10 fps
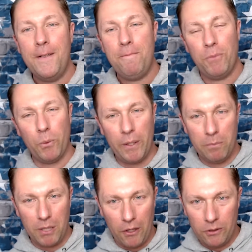The wind
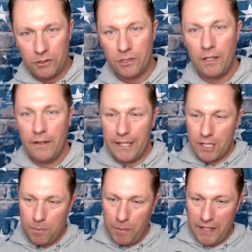blows, it
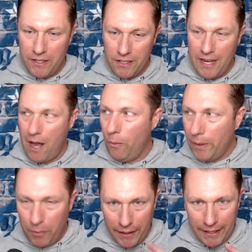spreads us out, we
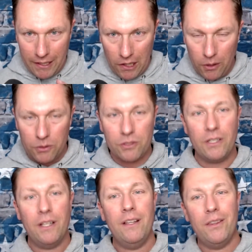bring it close.
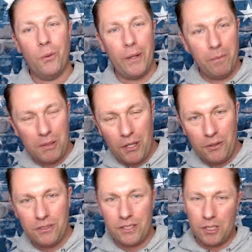The wind
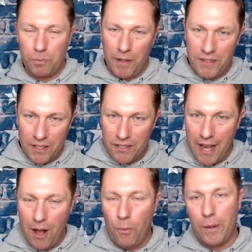blows, it spreads us
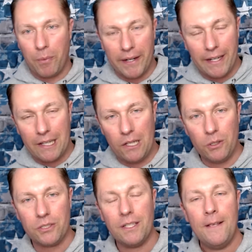out, we bring it
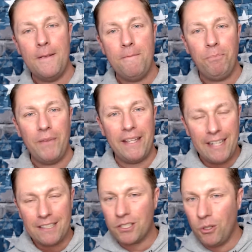close. And
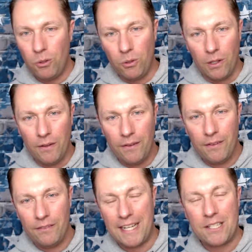that's cool.
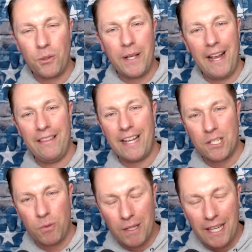That's okay.
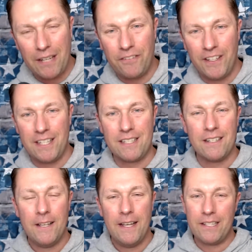That's what life is.
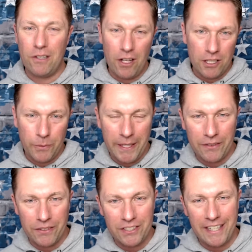And as long as we
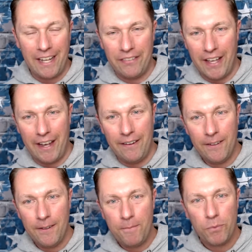understand that,
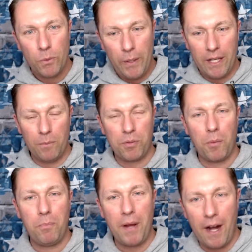we can
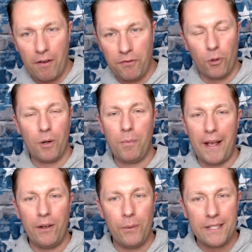prepare for it
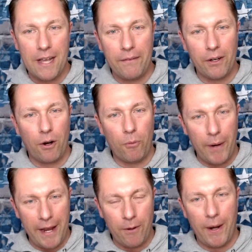by always having our
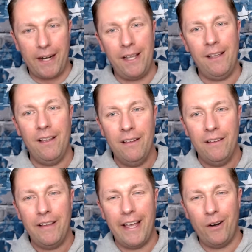rake ready
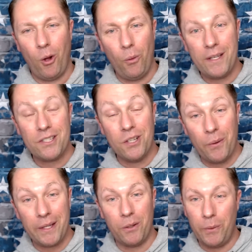and always
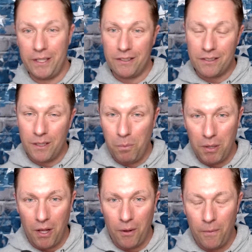knowing the wind is going to
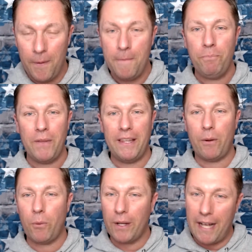blow and
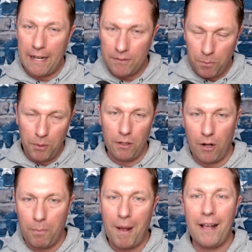that we're going to have to pull
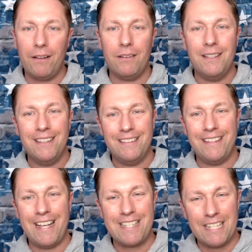our pile
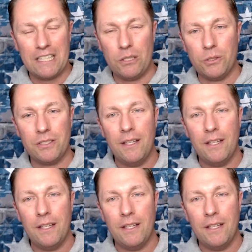nice and close